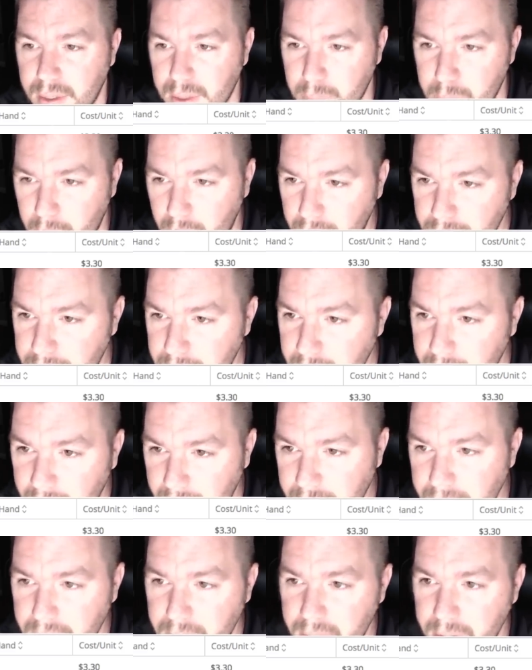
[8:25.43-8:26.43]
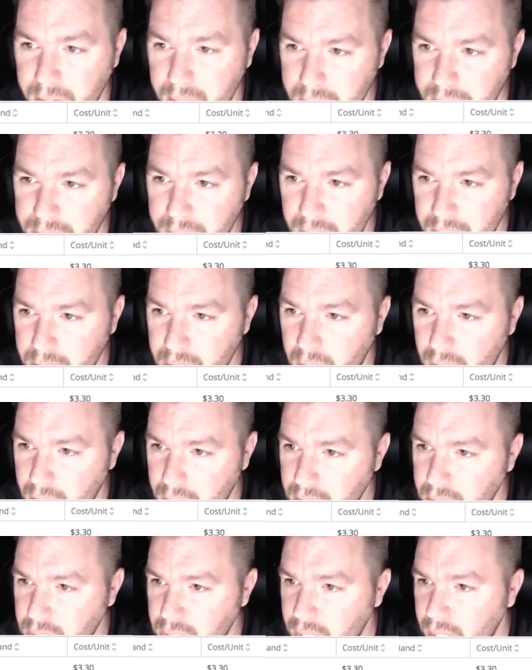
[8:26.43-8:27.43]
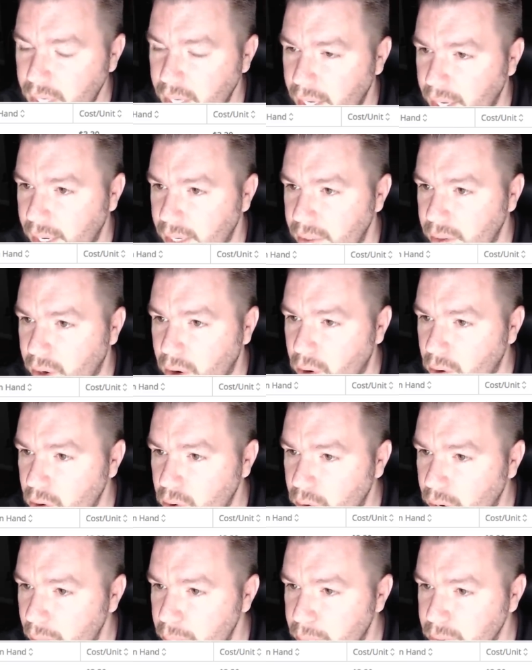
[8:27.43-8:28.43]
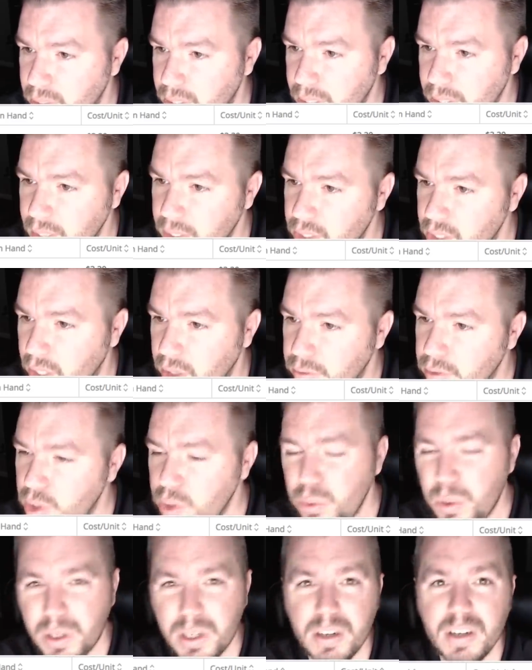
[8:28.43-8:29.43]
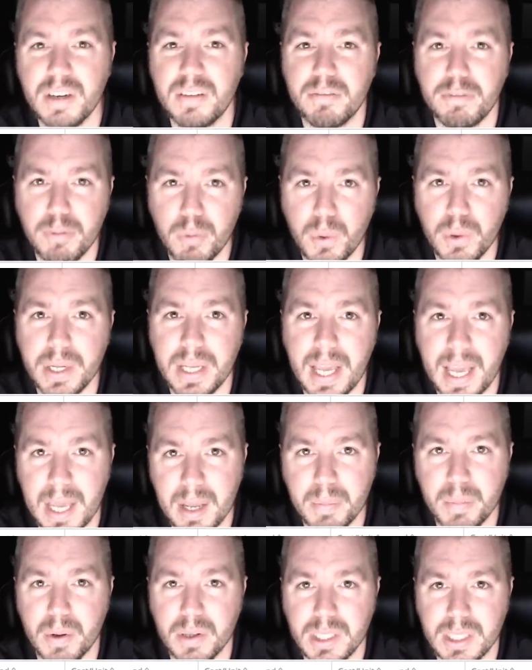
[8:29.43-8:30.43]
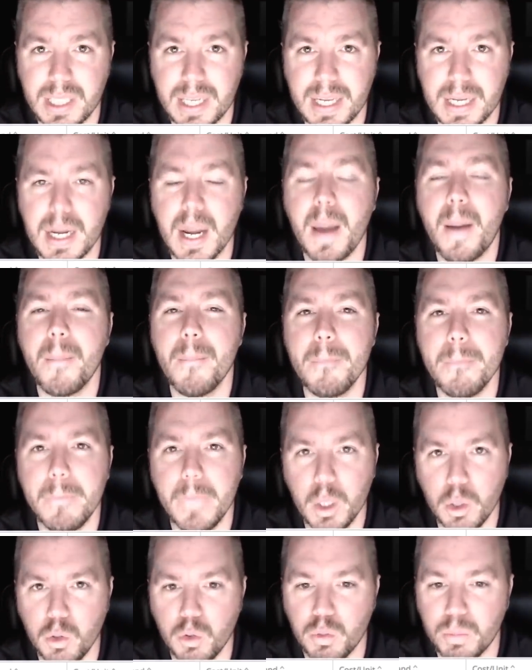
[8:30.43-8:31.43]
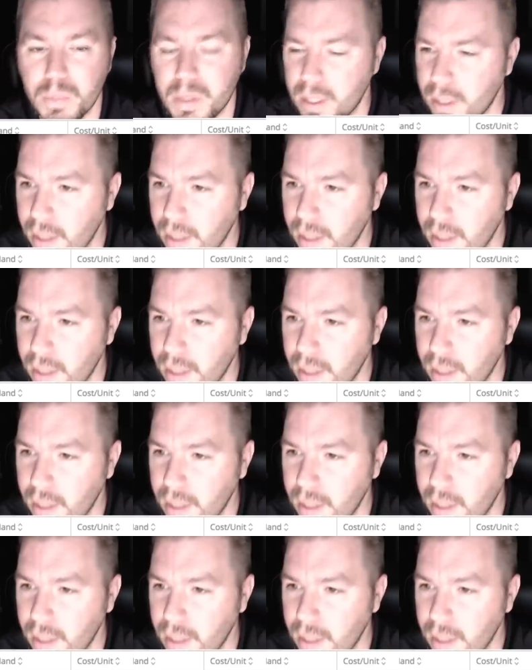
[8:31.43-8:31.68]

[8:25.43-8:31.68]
profit $895 and the roi percentage of 248% boom